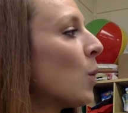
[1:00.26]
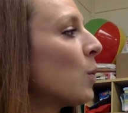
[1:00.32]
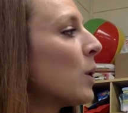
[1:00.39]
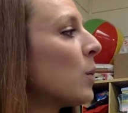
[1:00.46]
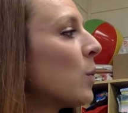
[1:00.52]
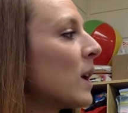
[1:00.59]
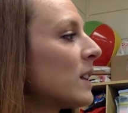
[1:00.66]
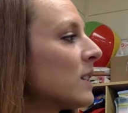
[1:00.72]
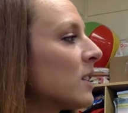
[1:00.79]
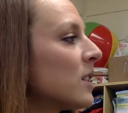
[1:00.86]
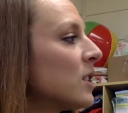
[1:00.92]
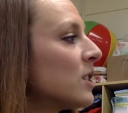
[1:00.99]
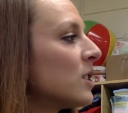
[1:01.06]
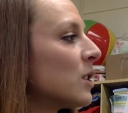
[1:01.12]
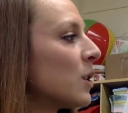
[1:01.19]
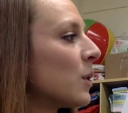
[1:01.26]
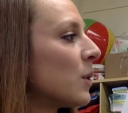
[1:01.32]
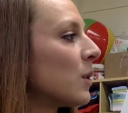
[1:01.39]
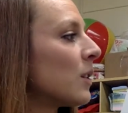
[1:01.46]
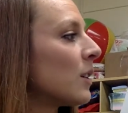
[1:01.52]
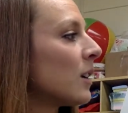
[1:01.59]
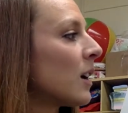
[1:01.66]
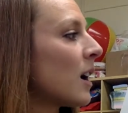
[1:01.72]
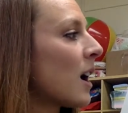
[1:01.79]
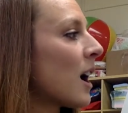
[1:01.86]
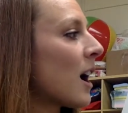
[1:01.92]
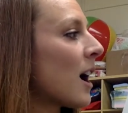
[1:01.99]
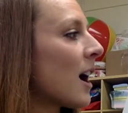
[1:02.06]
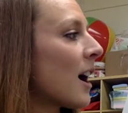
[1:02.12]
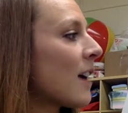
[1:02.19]
We went to the zoo.
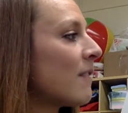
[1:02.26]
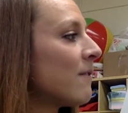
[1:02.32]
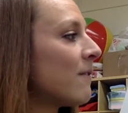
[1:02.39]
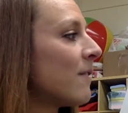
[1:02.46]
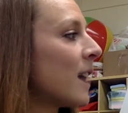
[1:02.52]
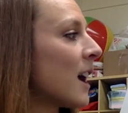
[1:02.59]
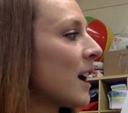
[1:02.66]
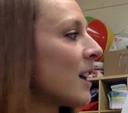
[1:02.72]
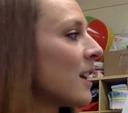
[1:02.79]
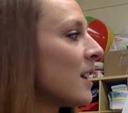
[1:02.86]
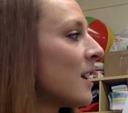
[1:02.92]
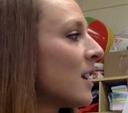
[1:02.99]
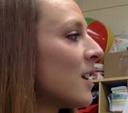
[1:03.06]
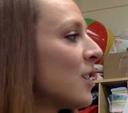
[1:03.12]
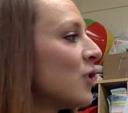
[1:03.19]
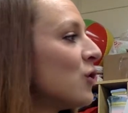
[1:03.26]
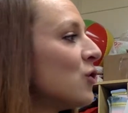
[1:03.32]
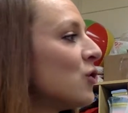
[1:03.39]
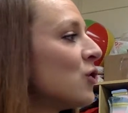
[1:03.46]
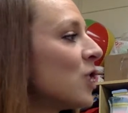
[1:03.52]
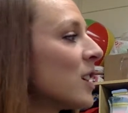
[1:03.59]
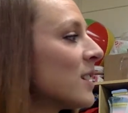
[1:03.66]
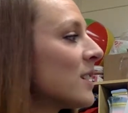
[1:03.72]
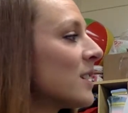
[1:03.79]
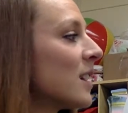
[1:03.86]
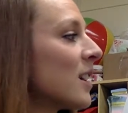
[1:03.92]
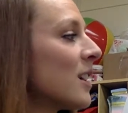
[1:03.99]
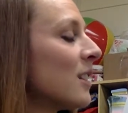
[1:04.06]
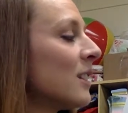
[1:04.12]
I fed just a